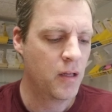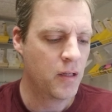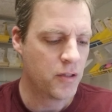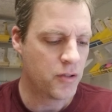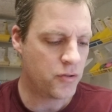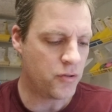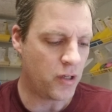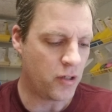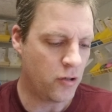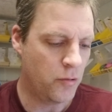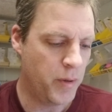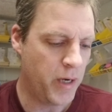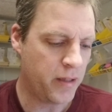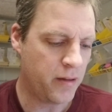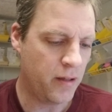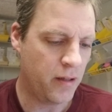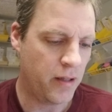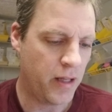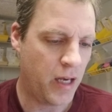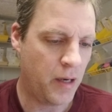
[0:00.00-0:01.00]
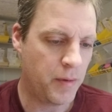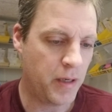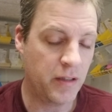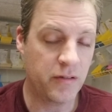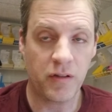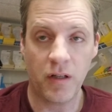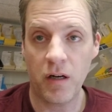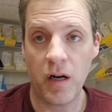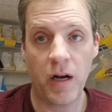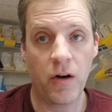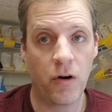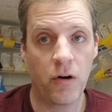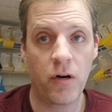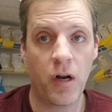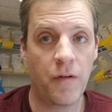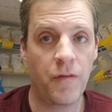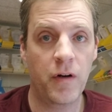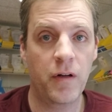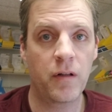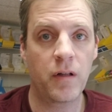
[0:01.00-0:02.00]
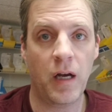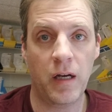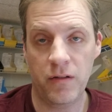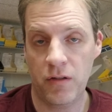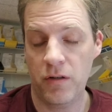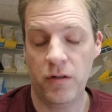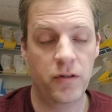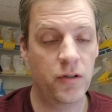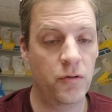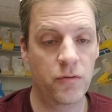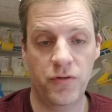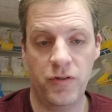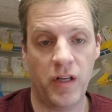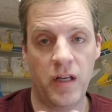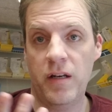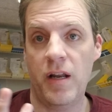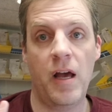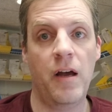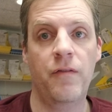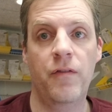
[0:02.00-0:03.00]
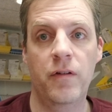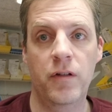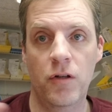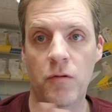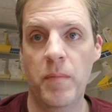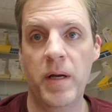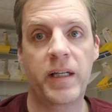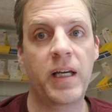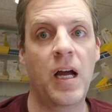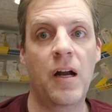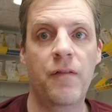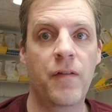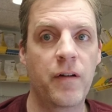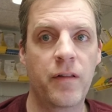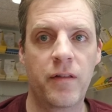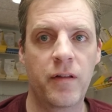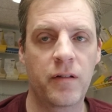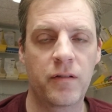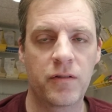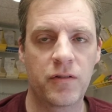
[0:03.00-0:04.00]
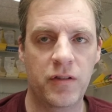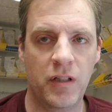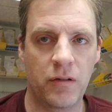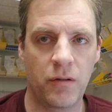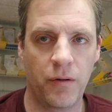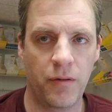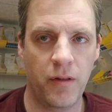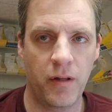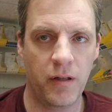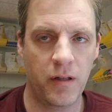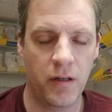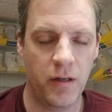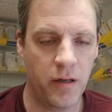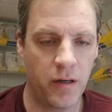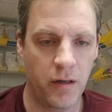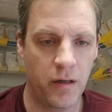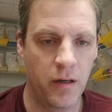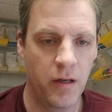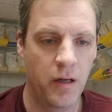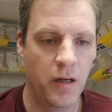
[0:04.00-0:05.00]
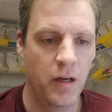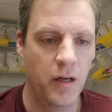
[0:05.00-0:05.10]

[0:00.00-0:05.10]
So I go back to the lab and I said, I heard you make everything single thing here.